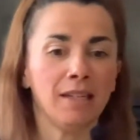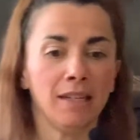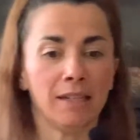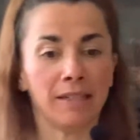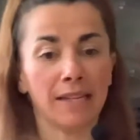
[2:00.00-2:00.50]

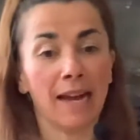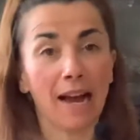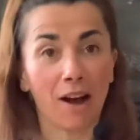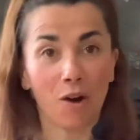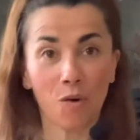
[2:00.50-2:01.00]

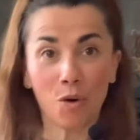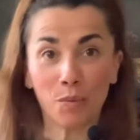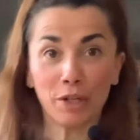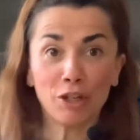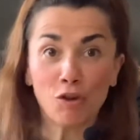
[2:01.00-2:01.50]
now
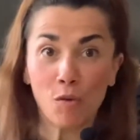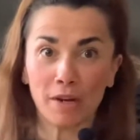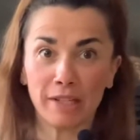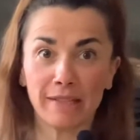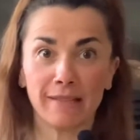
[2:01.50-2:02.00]
we're going
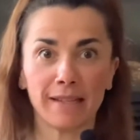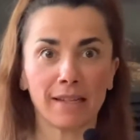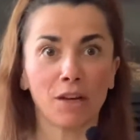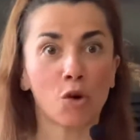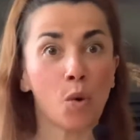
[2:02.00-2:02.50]
to sing a
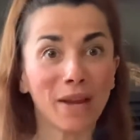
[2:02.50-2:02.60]
quick